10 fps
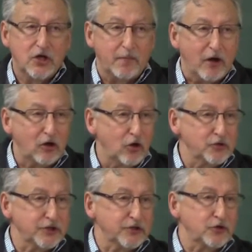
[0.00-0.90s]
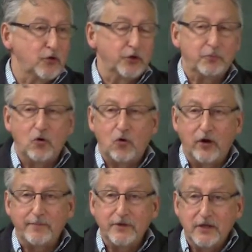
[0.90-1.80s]
about closing the door in a
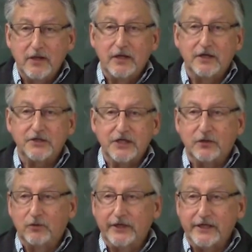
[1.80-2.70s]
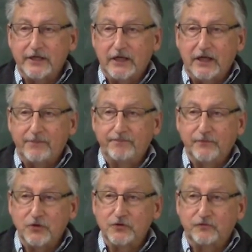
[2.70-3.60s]
poem, and it's equally um,
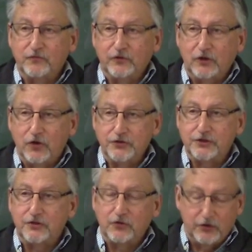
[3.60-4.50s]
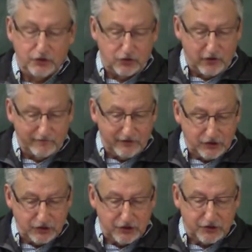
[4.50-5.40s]
useful for closing the door in a short
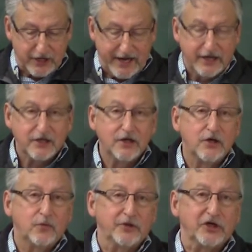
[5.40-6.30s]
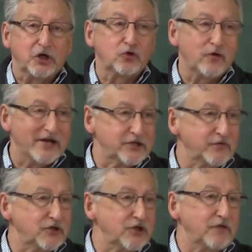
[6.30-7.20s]
fiction, is to end with an
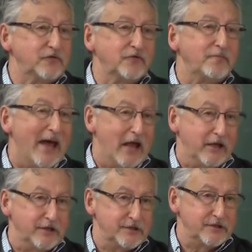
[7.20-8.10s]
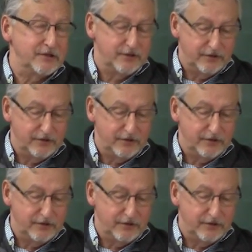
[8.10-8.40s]
aggressive shift of balance,